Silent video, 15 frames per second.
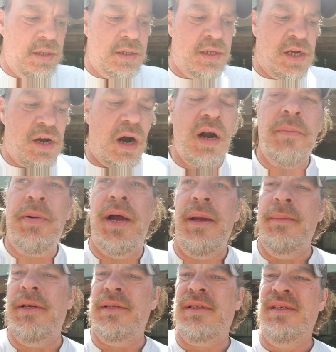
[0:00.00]
the car
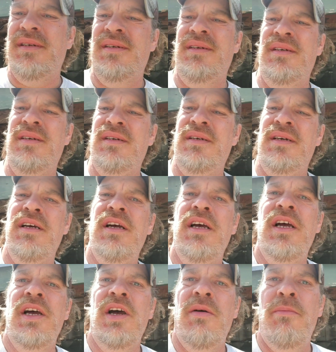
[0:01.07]
payments.
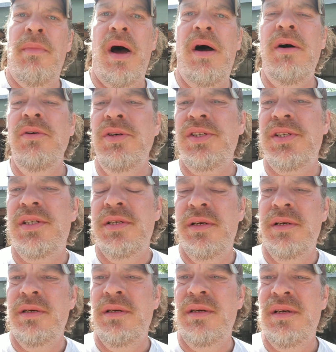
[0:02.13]
Most,
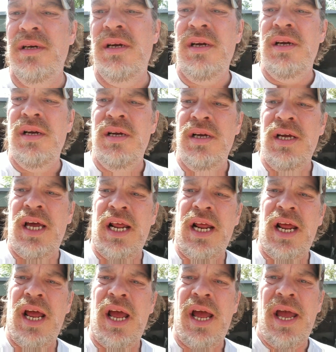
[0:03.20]

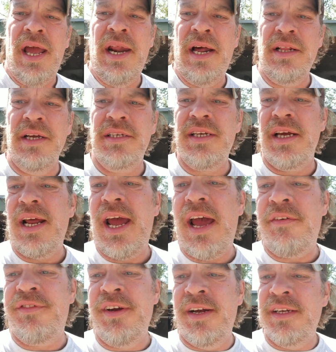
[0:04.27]
and I looked at
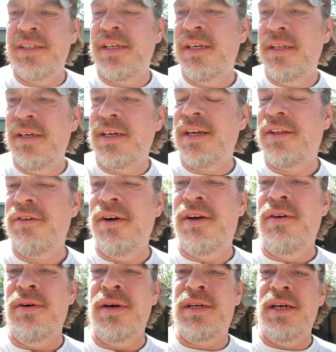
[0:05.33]
half tons and then looked at
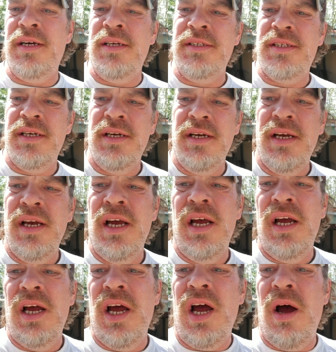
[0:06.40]
3/4 tons.
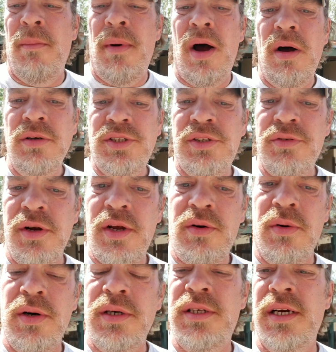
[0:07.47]
Most
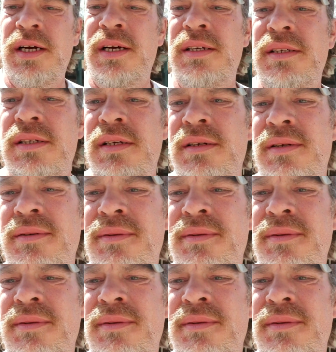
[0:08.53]
3/4 tons